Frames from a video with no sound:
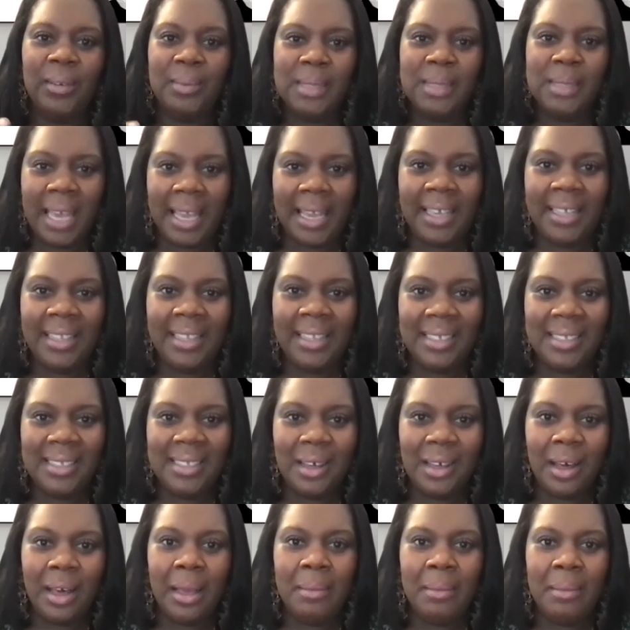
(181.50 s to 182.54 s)
taken the
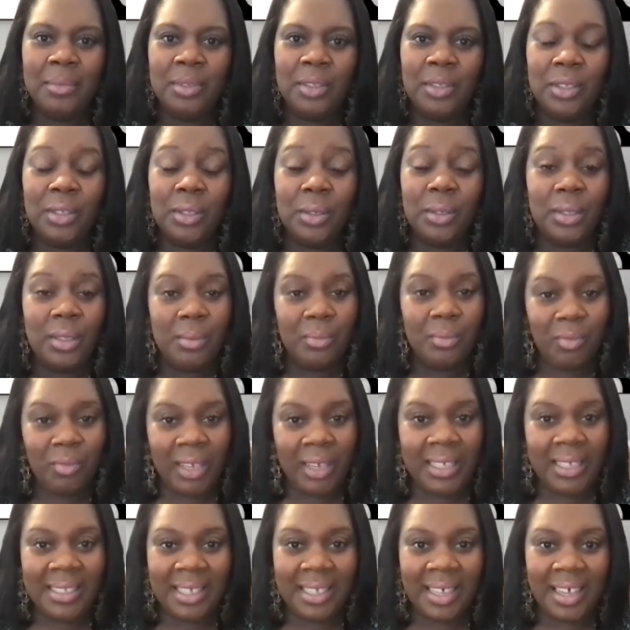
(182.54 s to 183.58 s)
time to do some
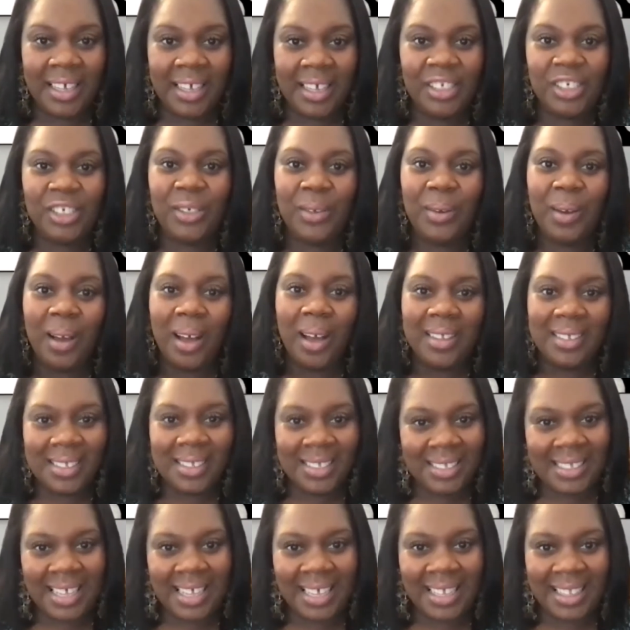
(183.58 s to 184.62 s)
research, you
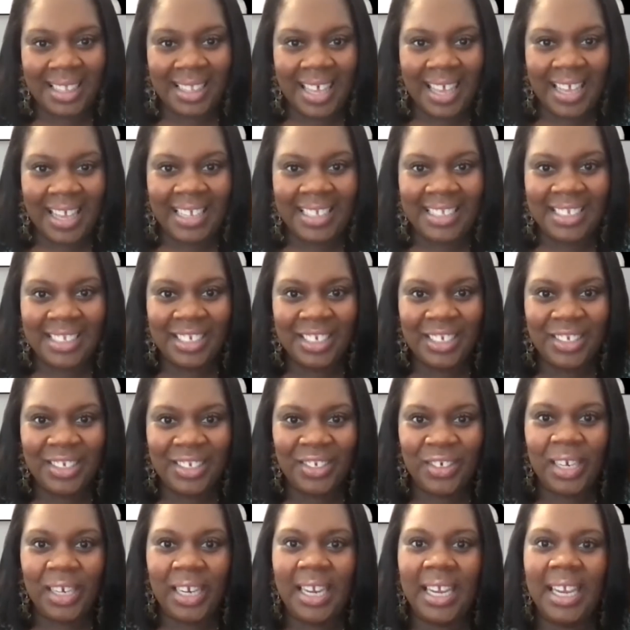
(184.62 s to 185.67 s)
understand their
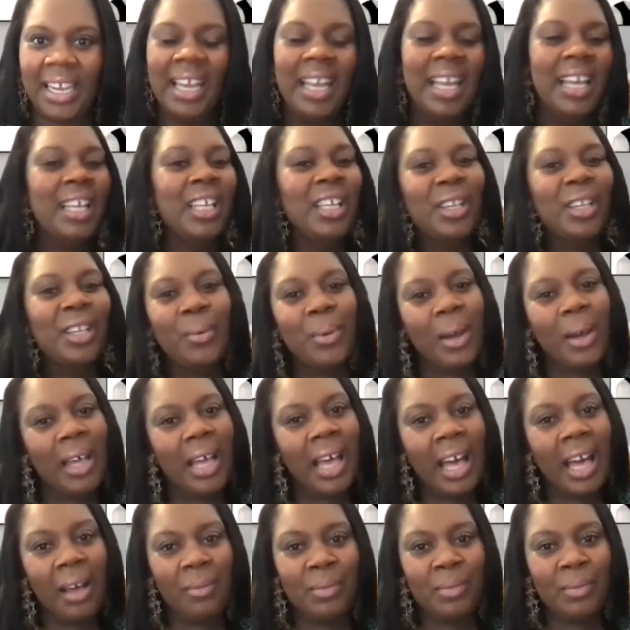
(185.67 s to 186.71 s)
industry, you
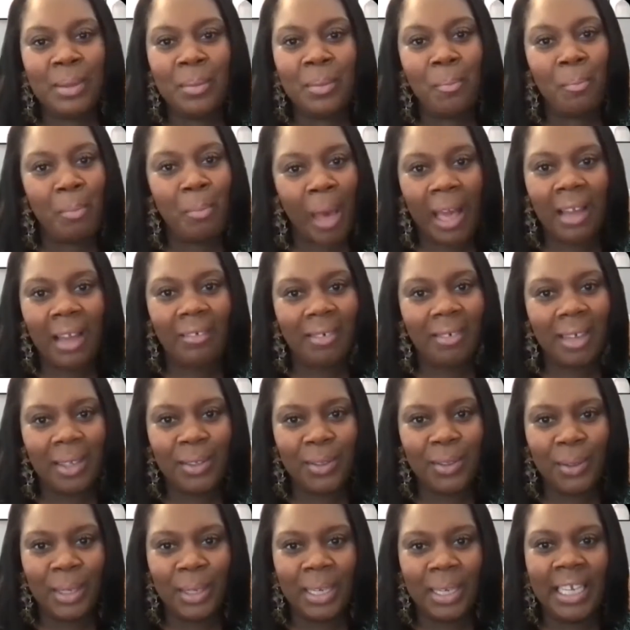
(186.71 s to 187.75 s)
have some background
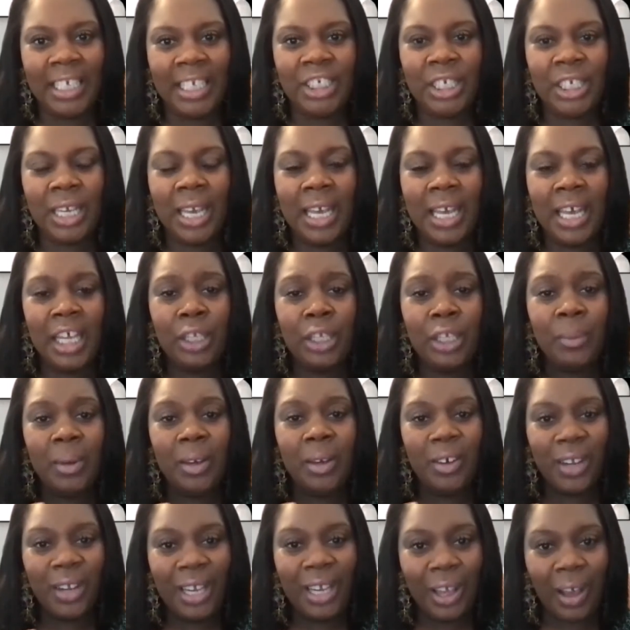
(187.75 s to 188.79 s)
knowledge, and you are
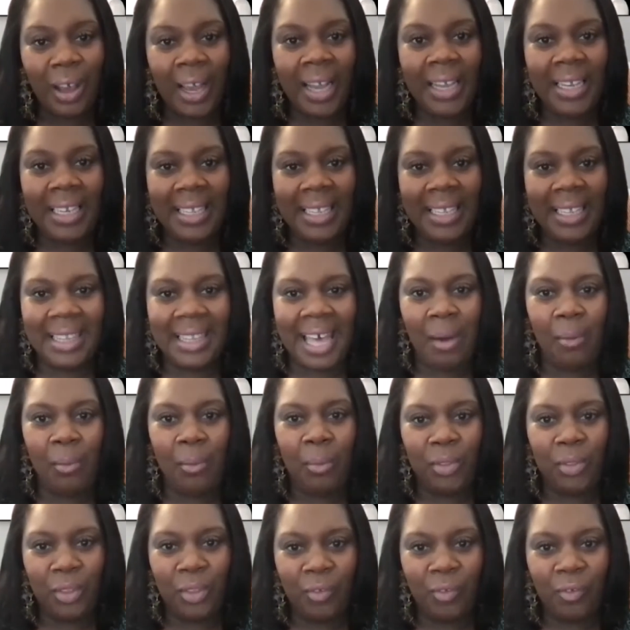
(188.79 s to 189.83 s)
aligning that
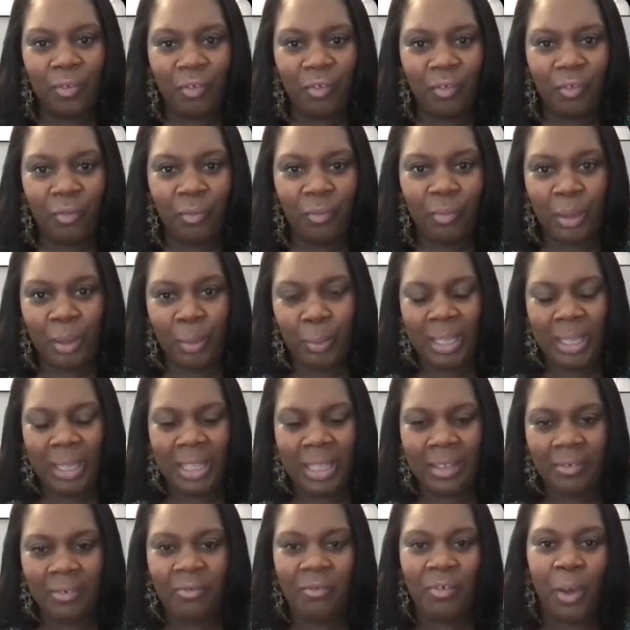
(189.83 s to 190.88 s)
with
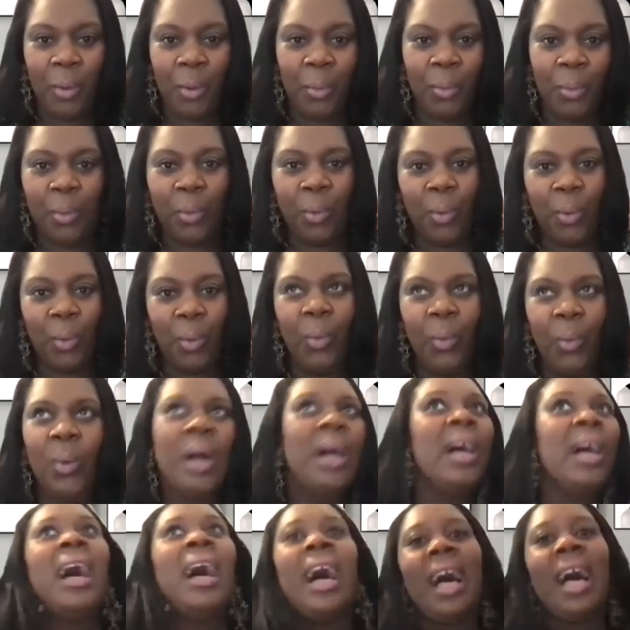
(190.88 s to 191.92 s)
the phone call
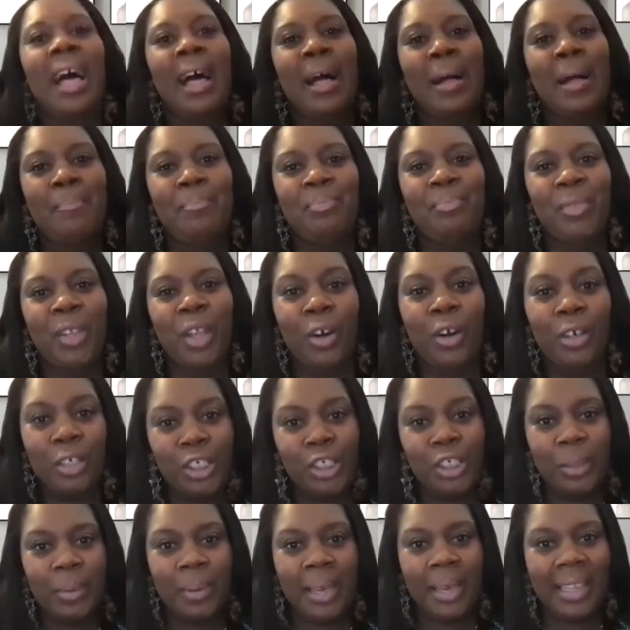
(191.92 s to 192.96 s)

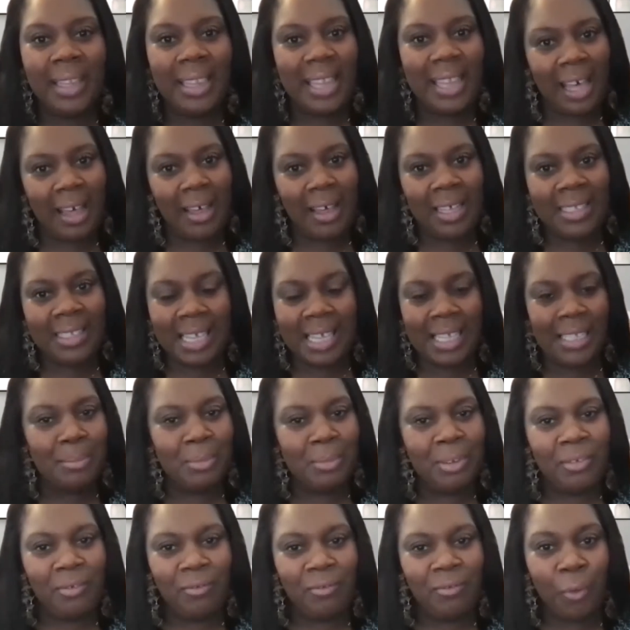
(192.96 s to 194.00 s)
conduit, that
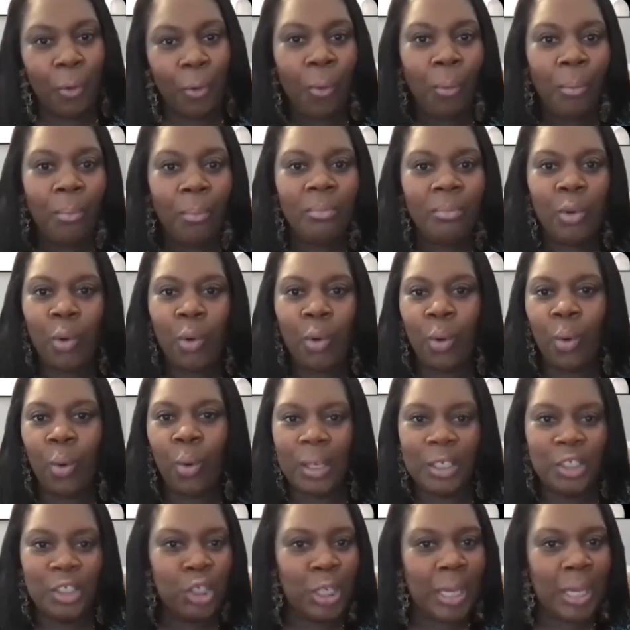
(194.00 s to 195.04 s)
assessment form or
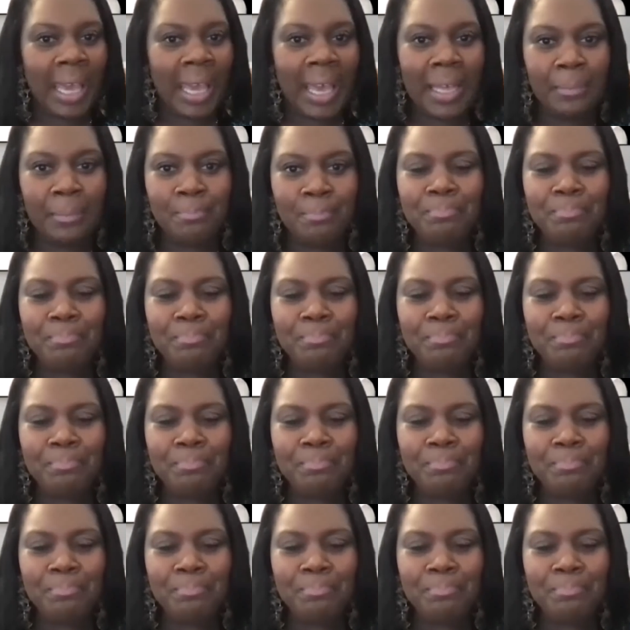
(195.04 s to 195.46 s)
questionnaire,